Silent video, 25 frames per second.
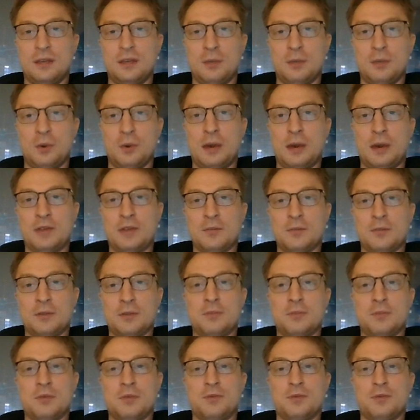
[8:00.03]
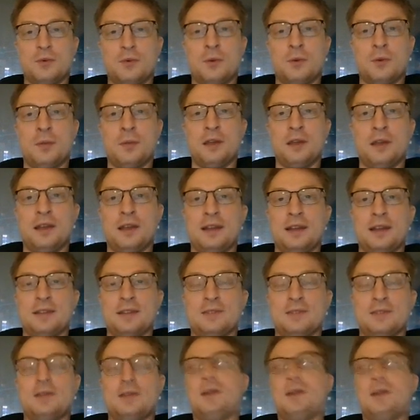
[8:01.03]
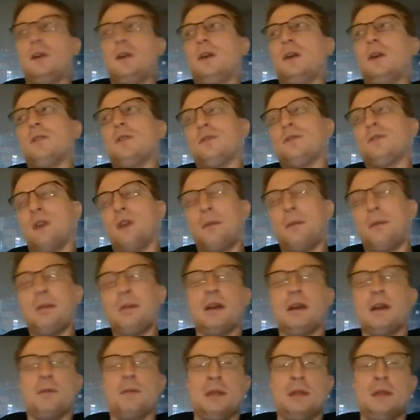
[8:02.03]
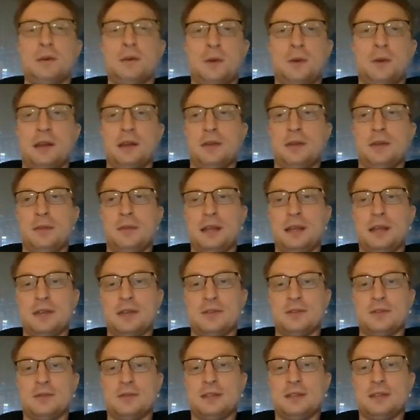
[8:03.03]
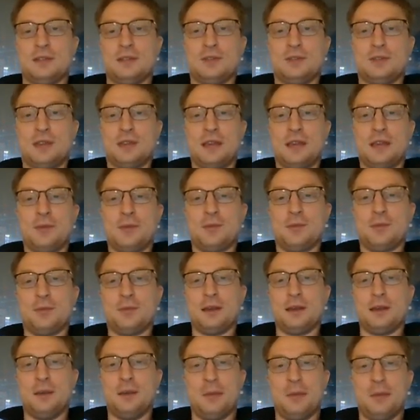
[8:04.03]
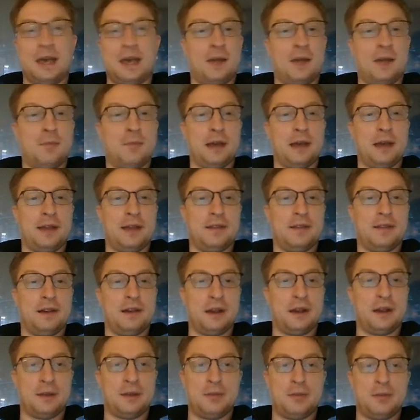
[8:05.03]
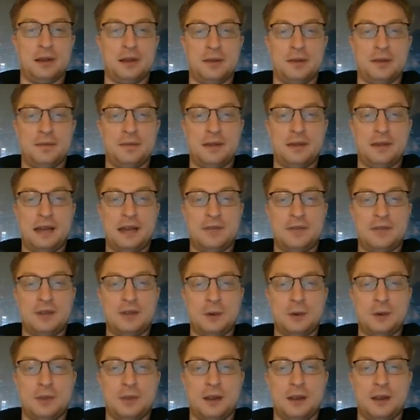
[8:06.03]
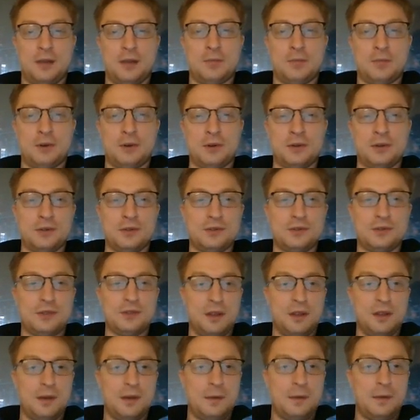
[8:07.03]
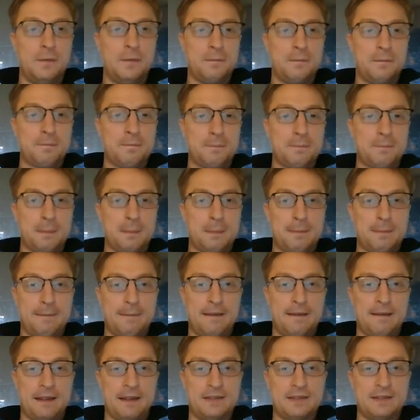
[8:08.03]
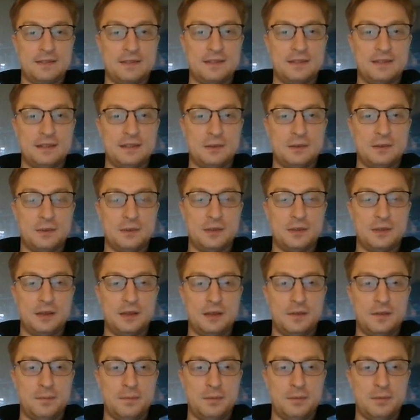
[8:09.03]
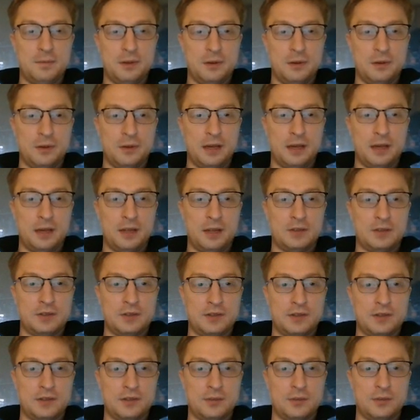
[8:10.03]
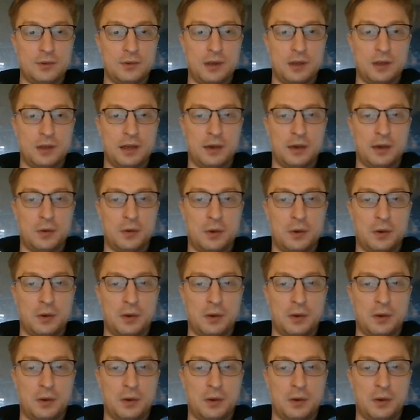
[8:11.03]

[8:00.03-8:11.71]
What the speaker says: who hasn't been performing, and it's not picking me to win because it just keeps being bad luck. But I have to go with the numbers. I still think Bill edges this one out.